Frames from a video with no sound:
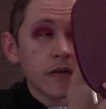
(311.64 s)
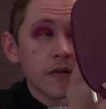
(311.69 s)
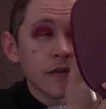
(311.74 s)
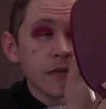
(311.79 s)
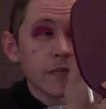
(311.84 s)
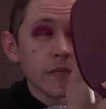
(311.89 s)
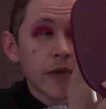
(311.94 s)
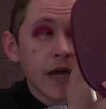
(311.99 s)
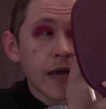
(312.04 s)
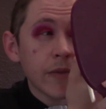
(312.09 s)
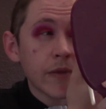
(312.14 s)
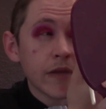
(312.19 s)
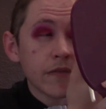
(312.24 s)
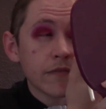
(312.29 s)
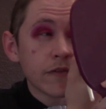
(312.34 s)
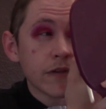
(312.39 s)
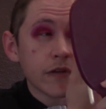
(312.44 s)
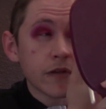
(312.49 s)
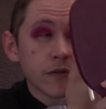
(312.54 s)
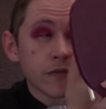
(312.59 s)
Batman
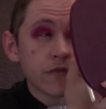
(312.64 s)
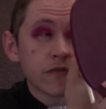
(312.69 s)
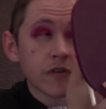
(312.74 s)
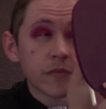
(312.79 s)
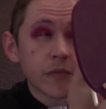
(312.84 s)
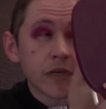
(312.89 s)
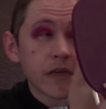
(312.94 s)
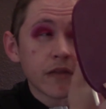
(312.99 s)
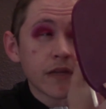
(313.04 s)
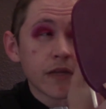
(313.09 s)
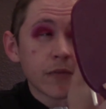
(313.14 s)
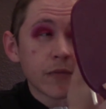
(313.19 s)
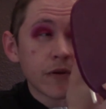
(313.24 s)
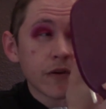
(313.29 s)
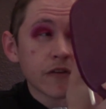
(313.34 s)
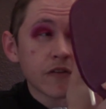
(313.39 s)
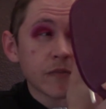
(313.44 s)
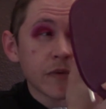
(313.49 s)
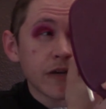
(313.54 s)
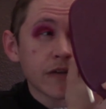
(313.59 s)
videos from me, and they were
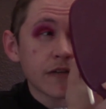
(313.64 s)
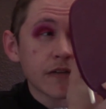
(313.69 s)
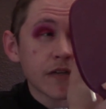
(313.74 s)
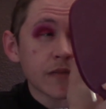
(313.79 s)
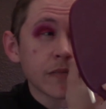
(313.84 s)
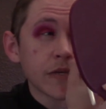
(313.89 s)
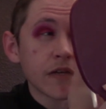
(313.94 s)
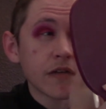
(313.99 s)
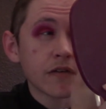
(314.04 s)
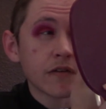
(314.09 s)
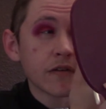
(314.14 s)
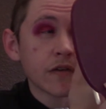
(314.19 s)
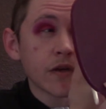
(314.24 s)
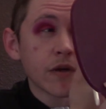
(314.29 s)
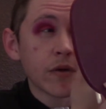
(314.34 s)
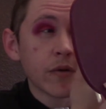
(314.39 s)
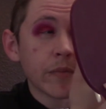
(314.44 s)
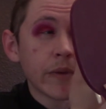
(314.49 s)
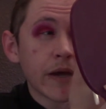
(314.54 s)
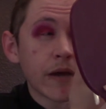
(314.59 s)
expecting me to
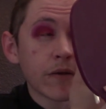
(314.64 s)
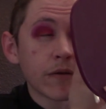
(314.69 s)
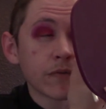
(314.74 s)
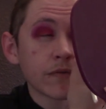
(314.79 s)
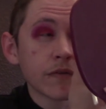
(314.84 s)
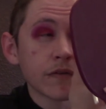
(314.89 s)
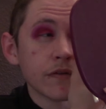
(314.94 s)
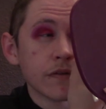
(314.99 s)
know about